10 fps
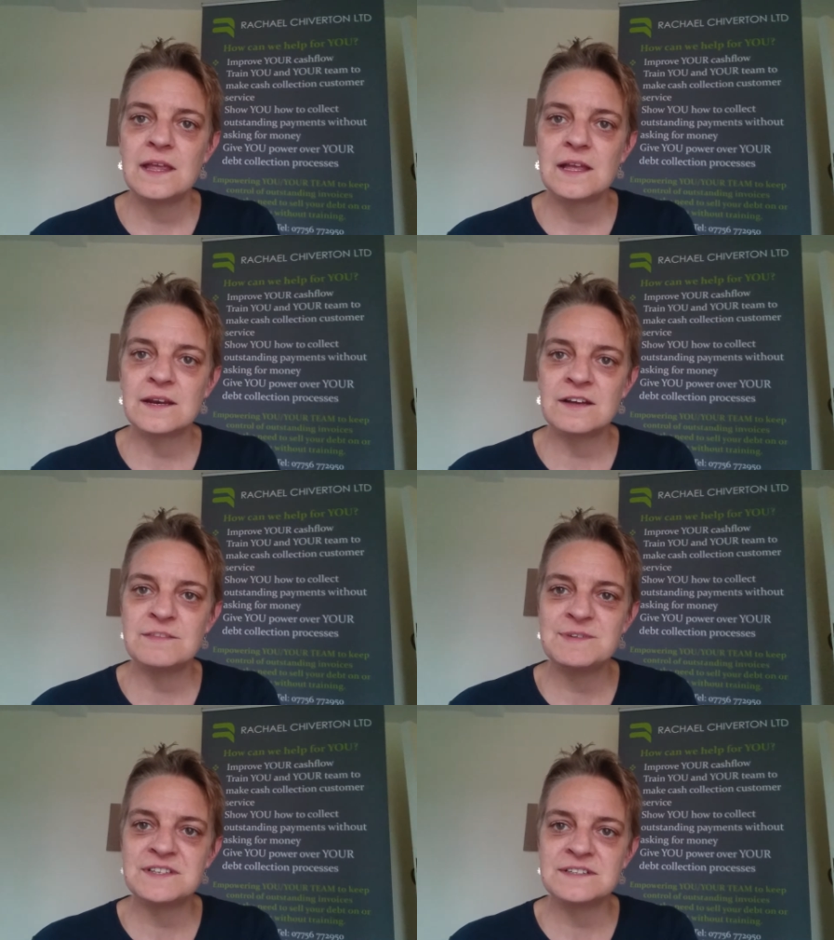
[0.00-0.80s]
It can
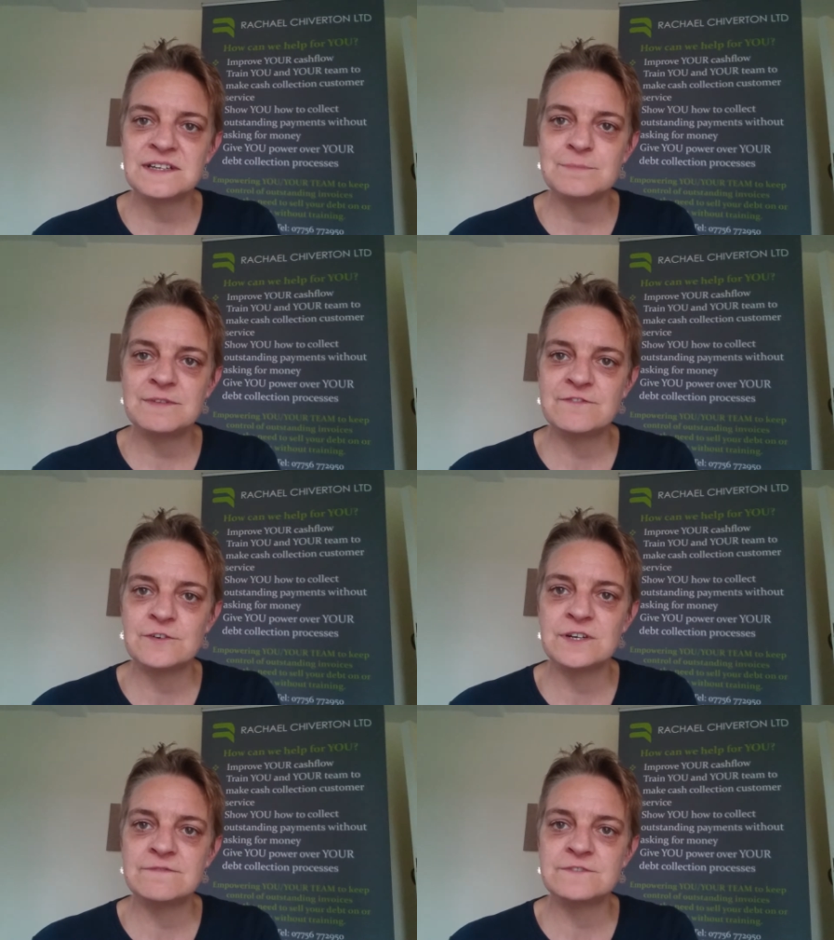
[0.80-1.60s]
either be sent out
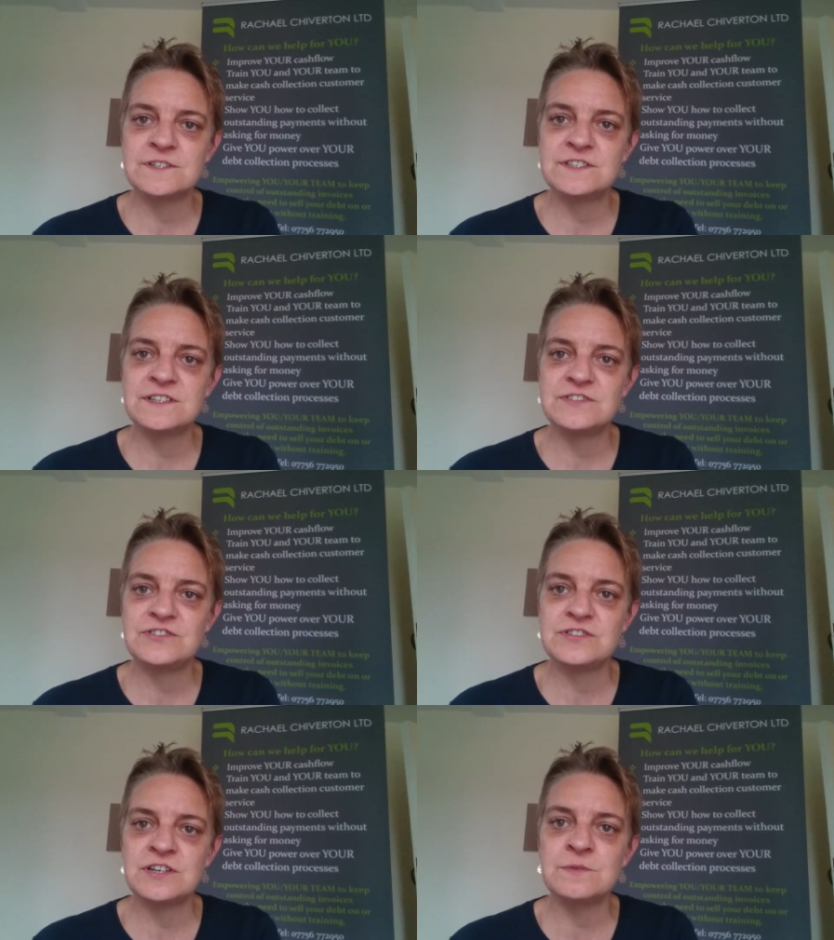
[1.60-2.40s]
before an invoice is
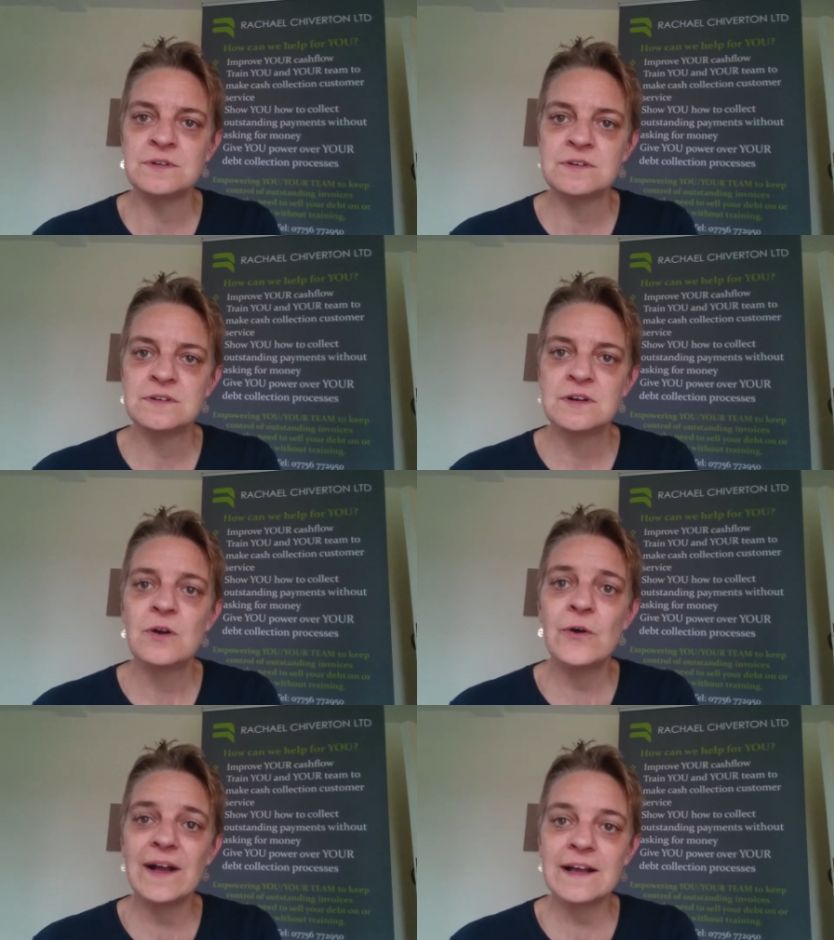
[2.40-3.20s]
due
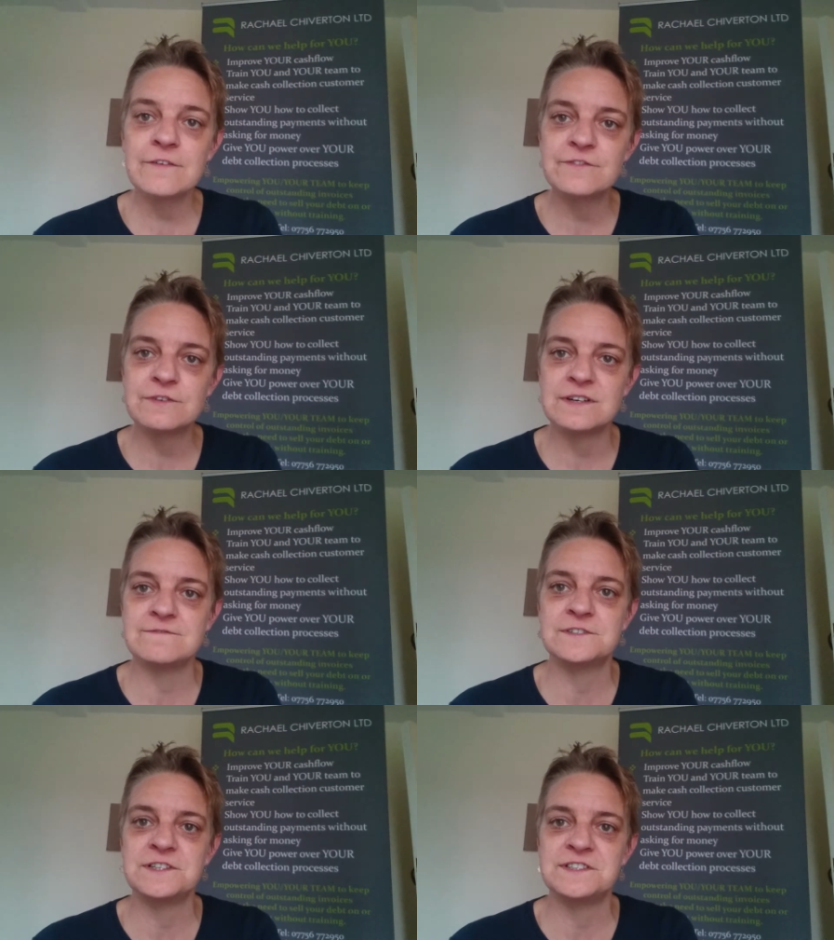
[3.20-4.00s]
or after an
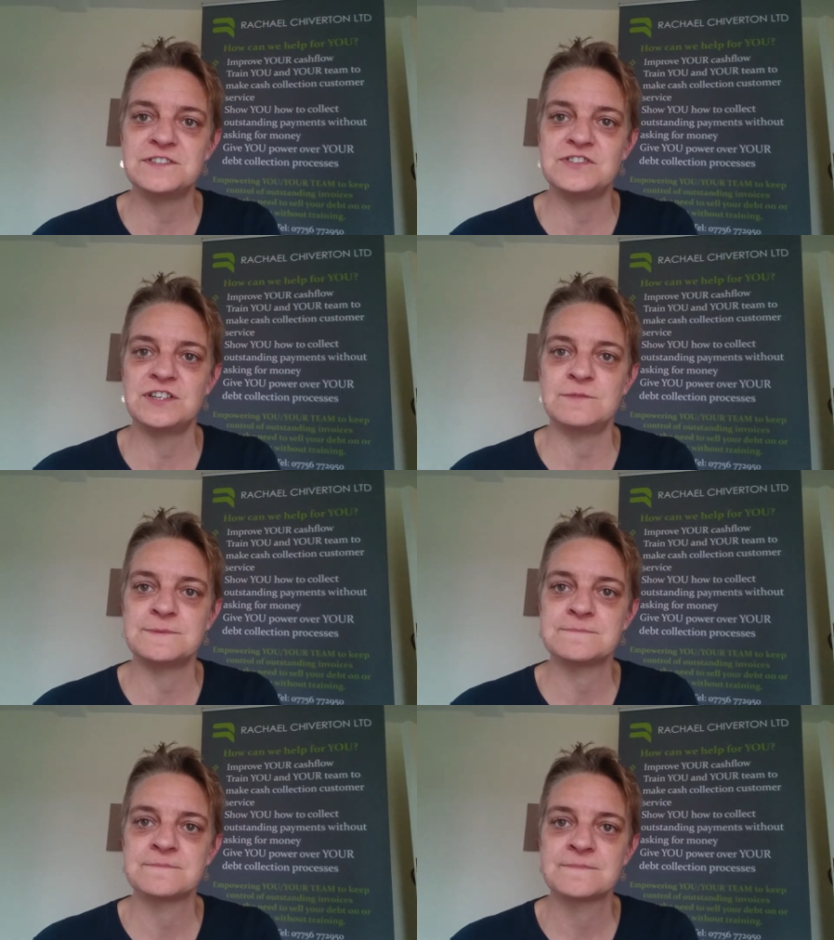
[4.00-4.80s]
invoice is due.